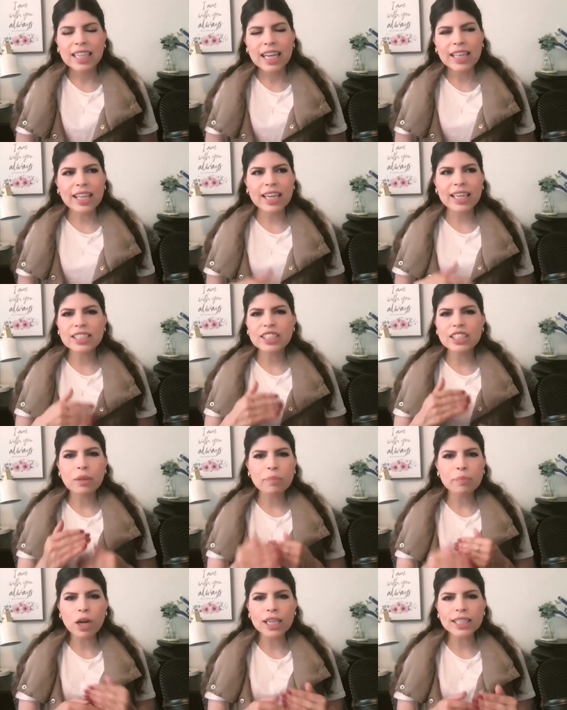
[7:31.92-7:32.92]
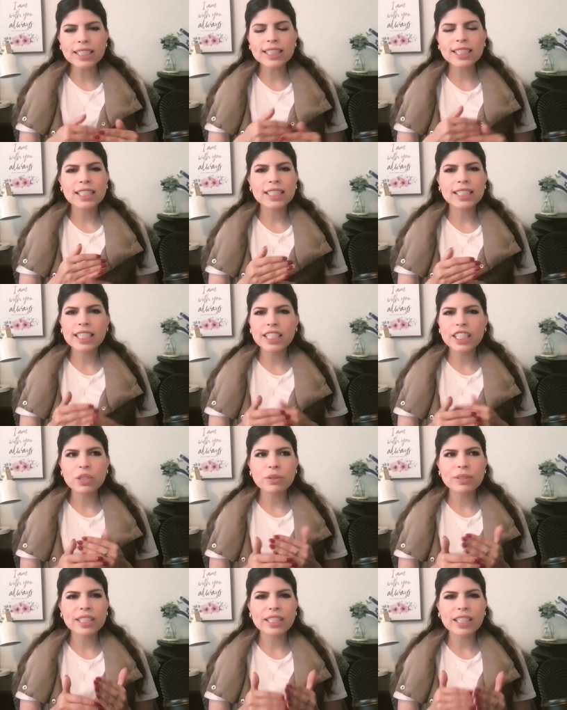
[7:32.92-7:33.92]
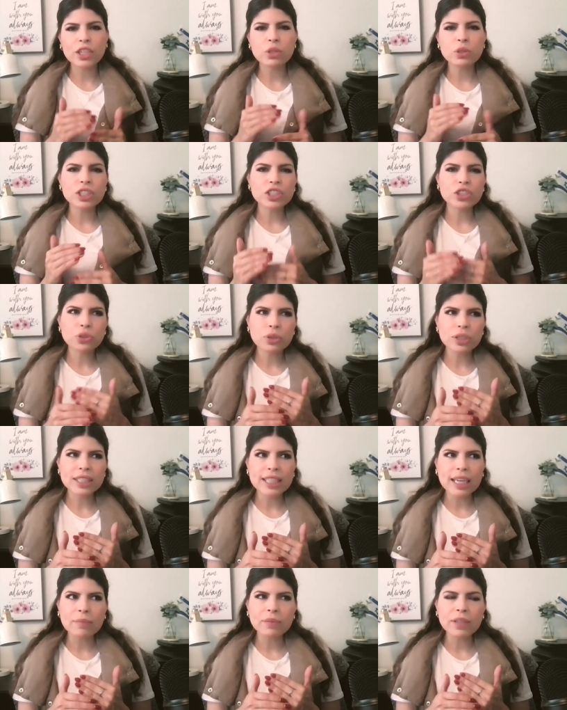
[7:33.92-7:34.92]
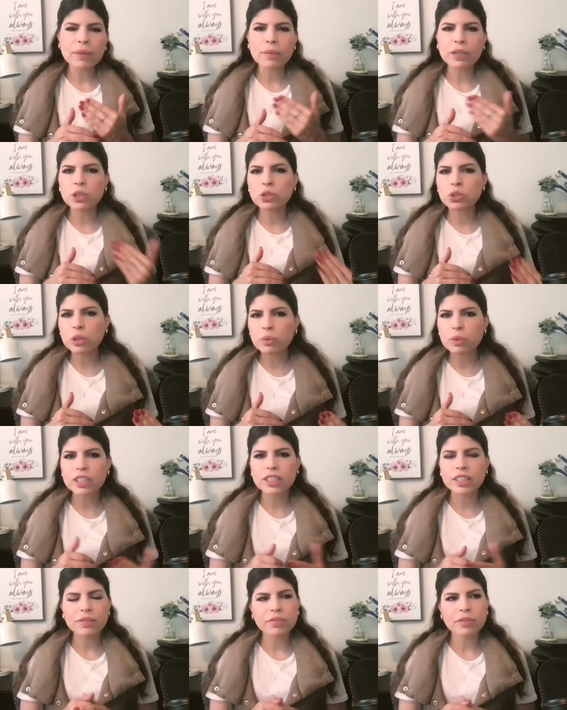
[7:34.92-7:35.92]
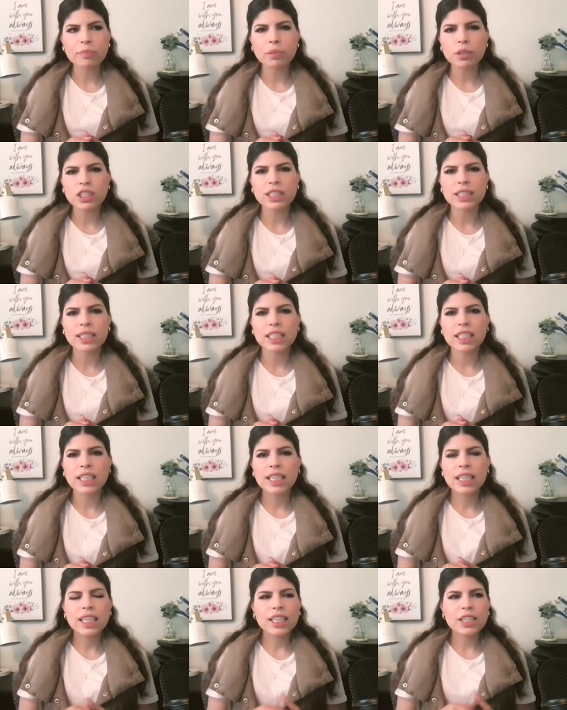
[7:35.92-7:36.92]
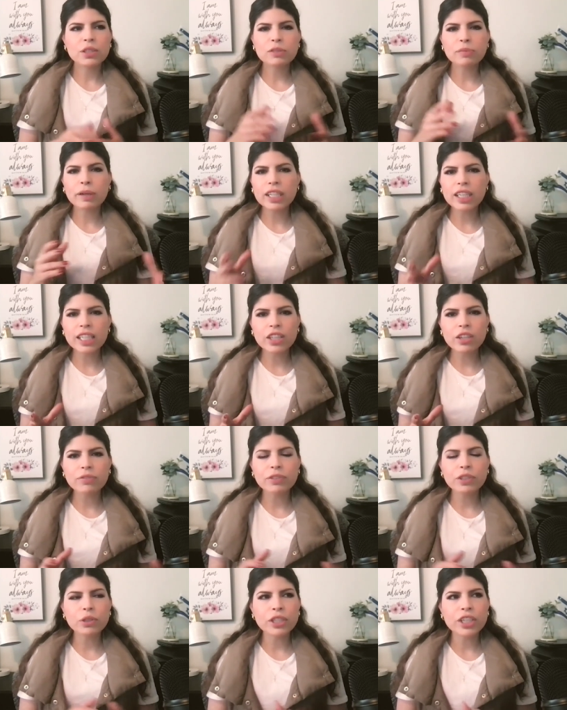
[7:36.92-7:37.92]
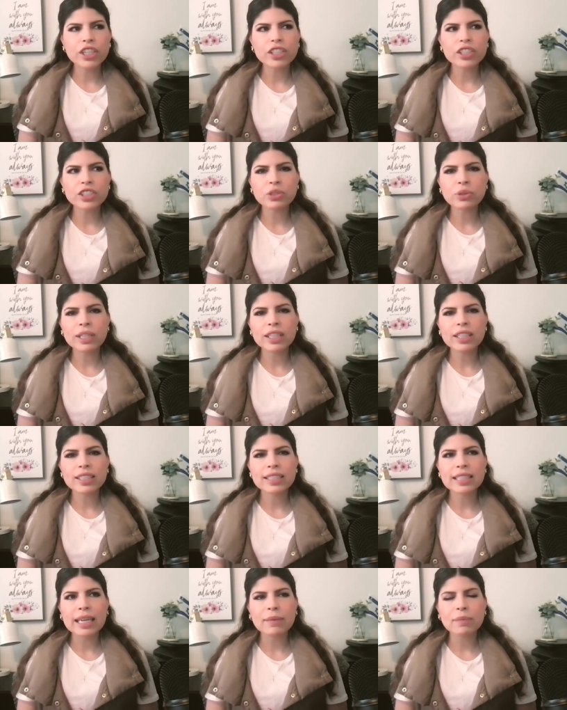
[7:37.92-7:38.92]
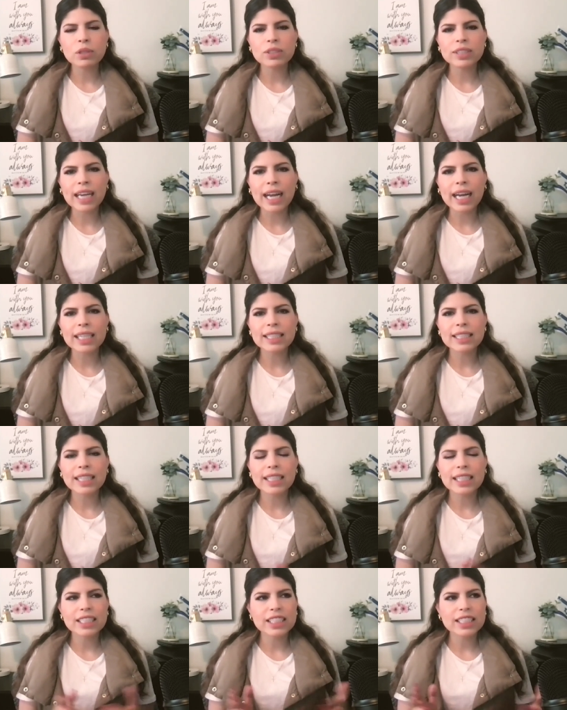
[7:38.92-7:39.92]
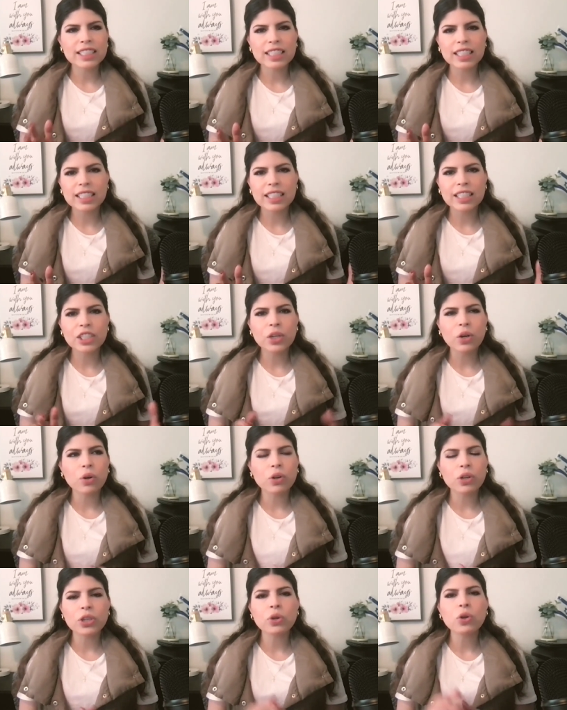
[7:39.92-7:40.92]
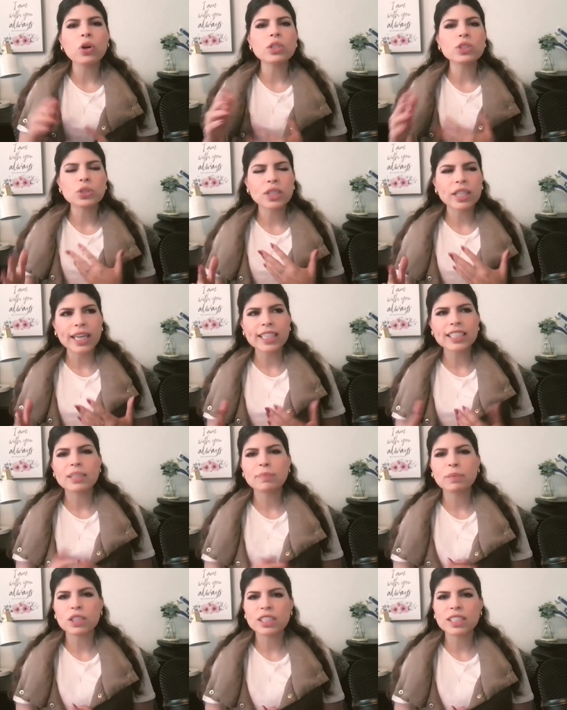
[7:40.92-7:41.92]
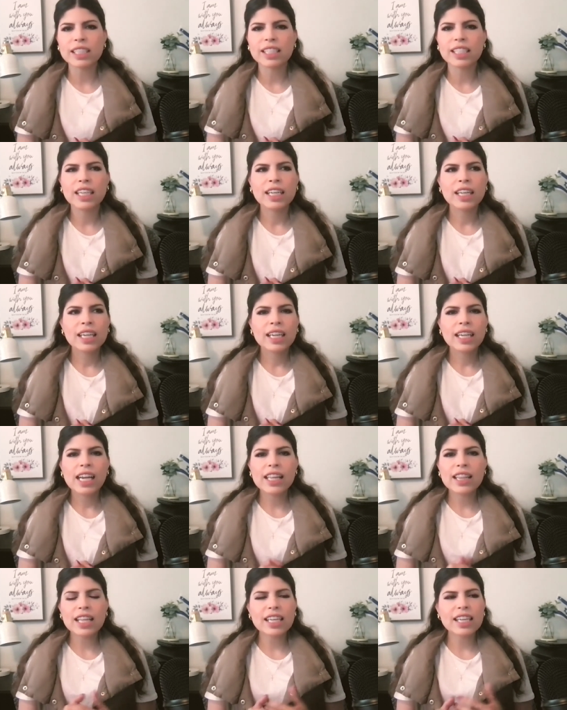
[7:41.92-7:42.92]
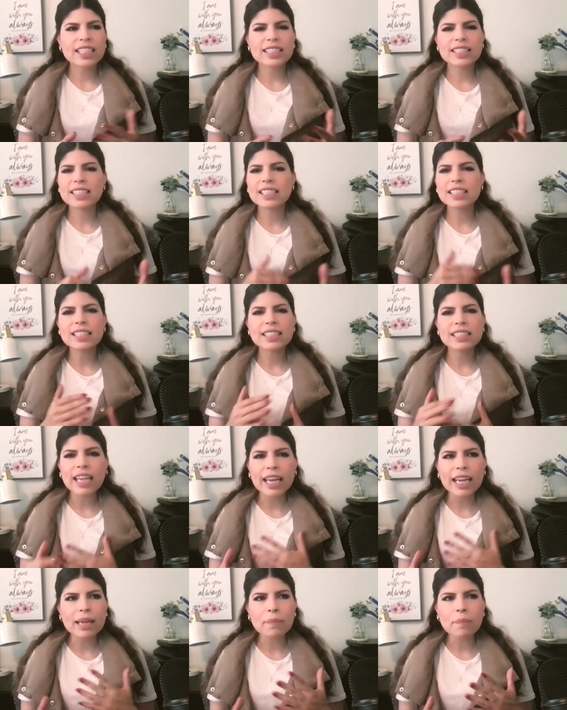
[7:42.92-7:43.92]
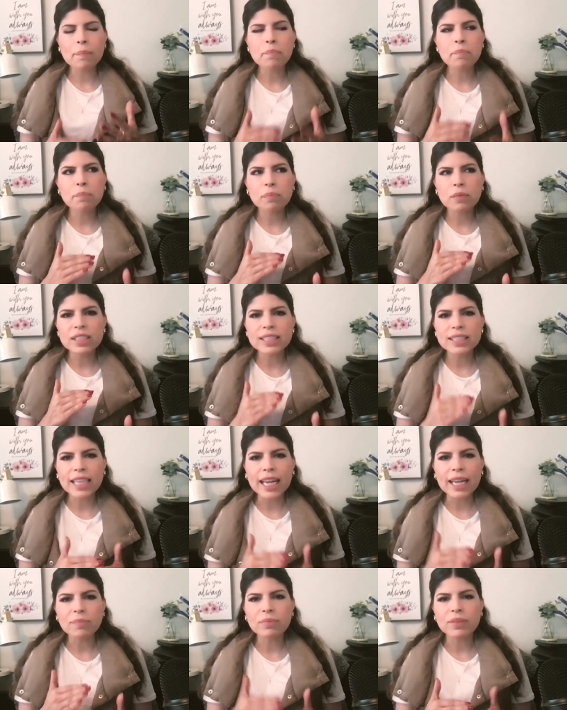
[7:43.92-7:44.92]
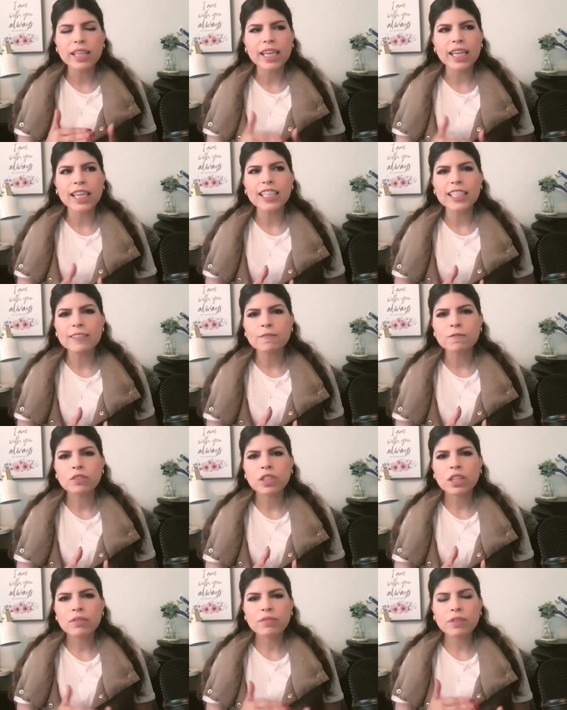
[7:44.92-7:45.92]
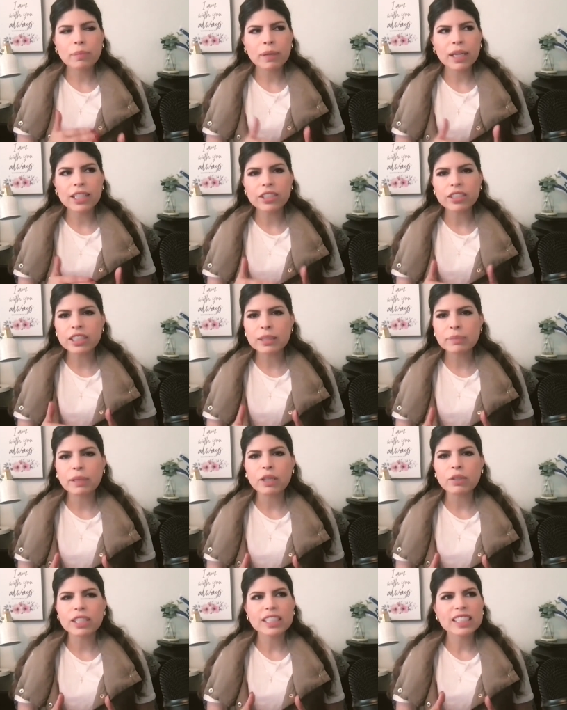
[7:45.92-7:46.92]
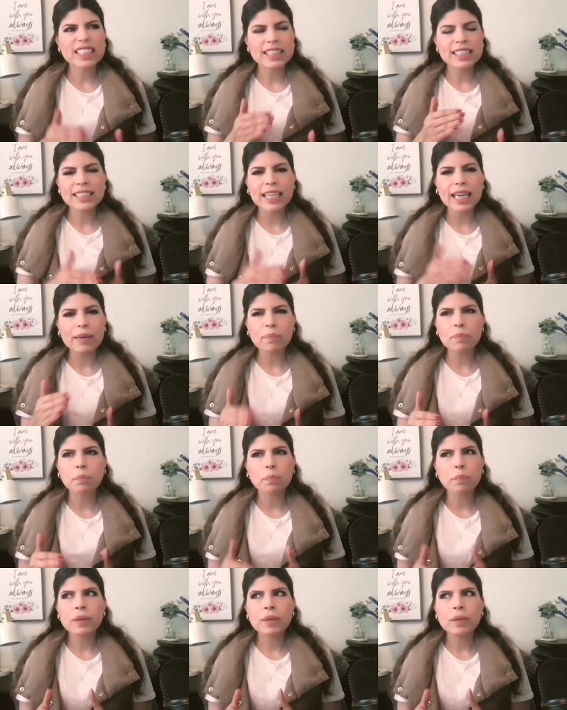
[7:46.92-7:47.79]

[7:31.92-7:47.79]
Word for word: And then it's the process continues. And then you just do the same thing, but you do it with a different person. You spend another few years doing the same old dance, and it just, you know, you go to the next person. And then it's the same thing, familiar spirits, the same